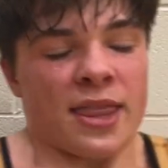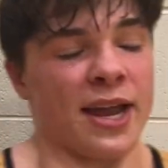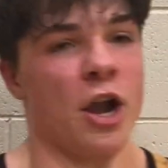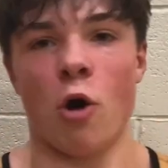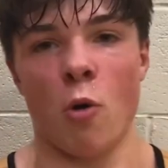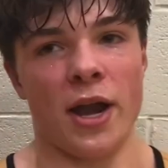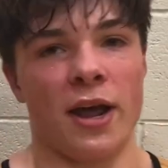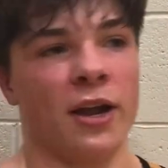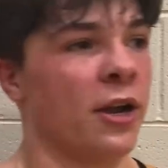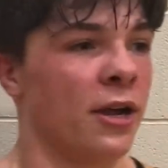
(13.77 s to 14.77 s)
that no
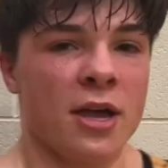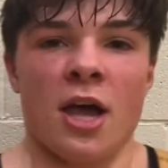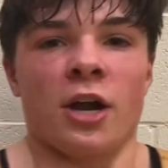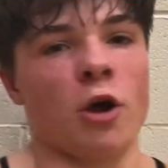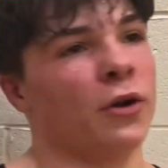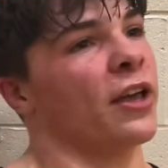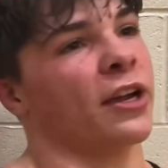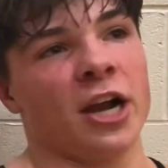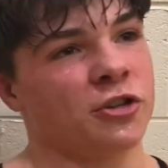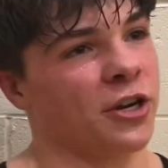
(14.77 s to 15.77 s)
one, no one
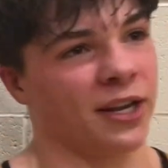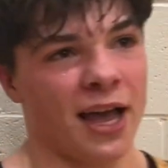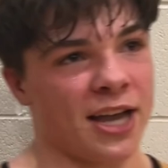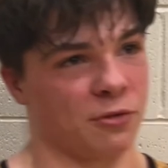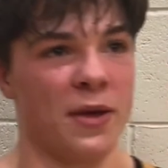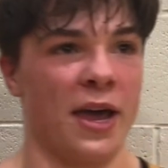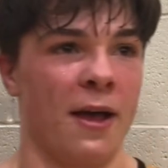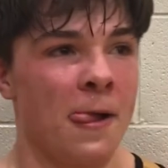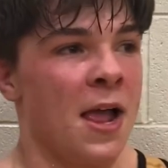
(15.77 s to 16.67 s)
in the country can last with me.